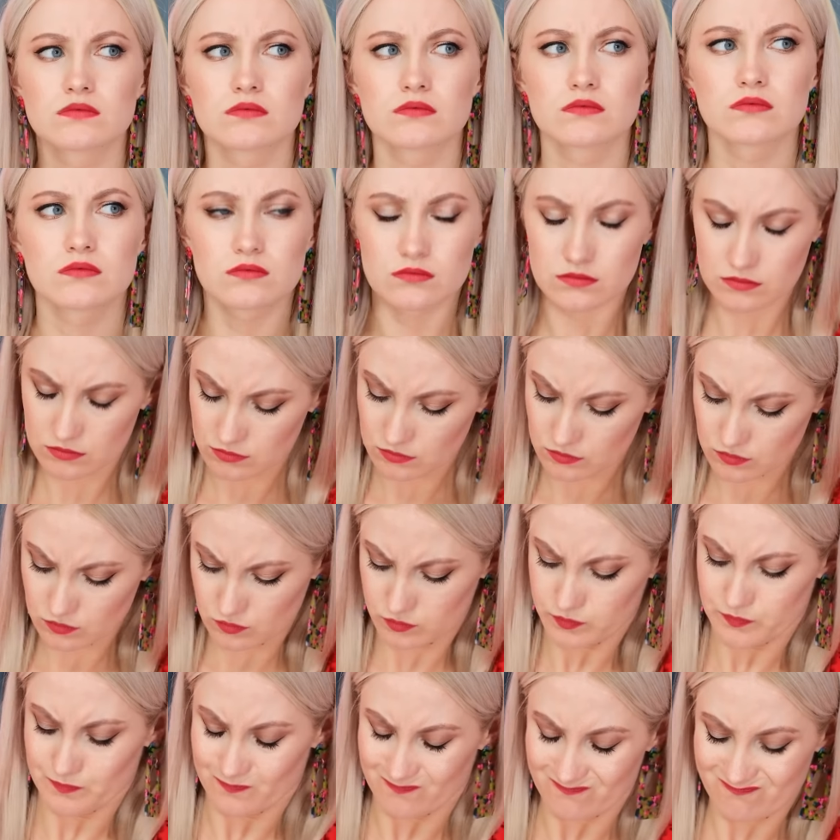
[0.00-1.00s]
just want
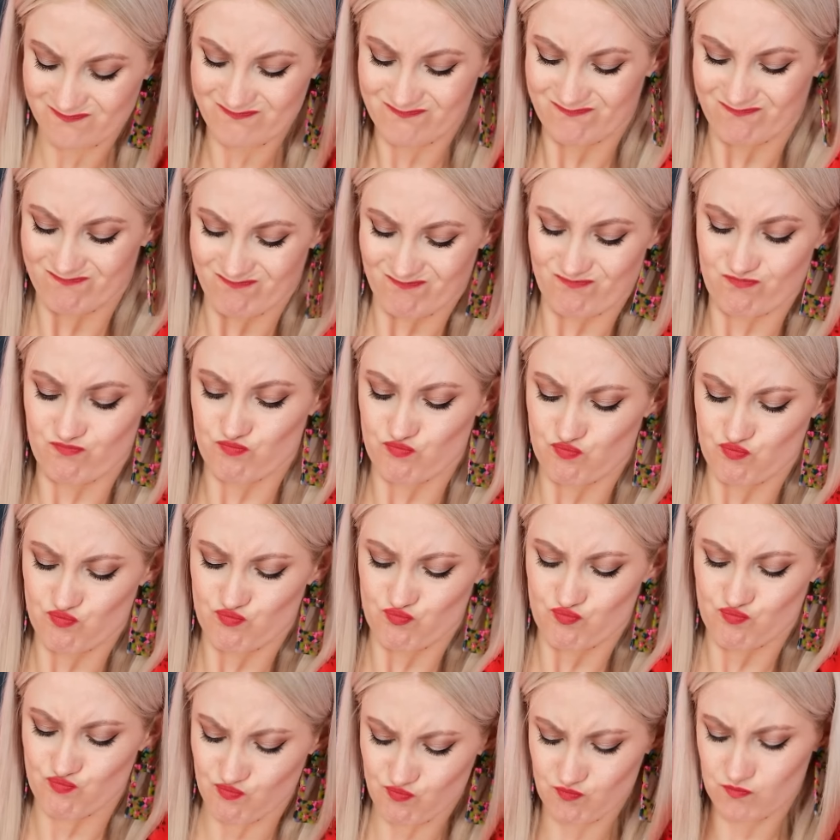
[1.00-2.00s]
one more little
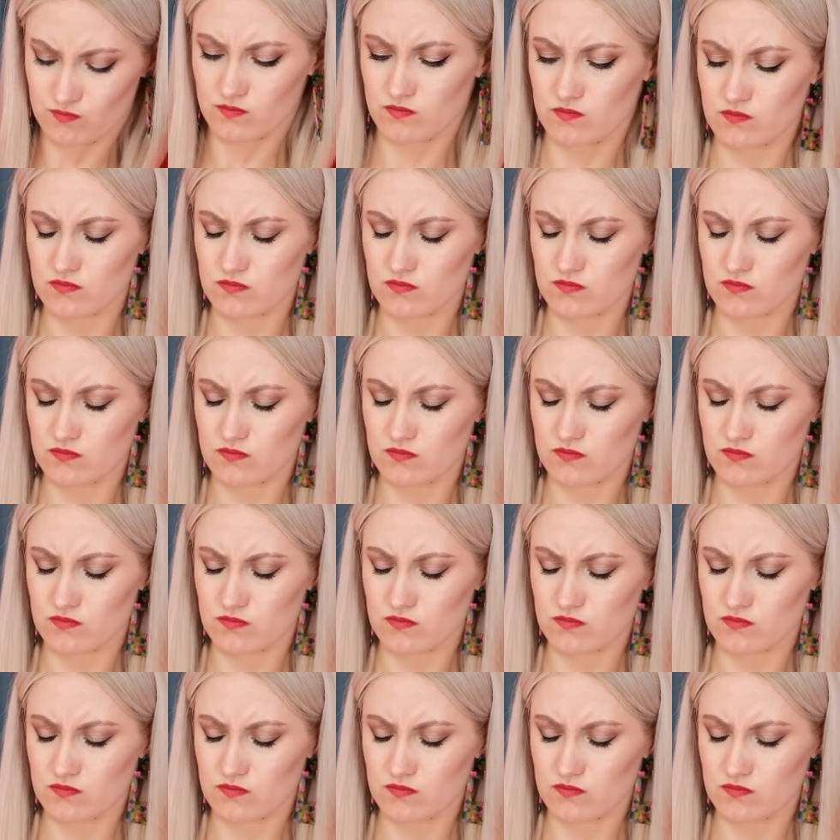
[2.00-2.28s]
thing!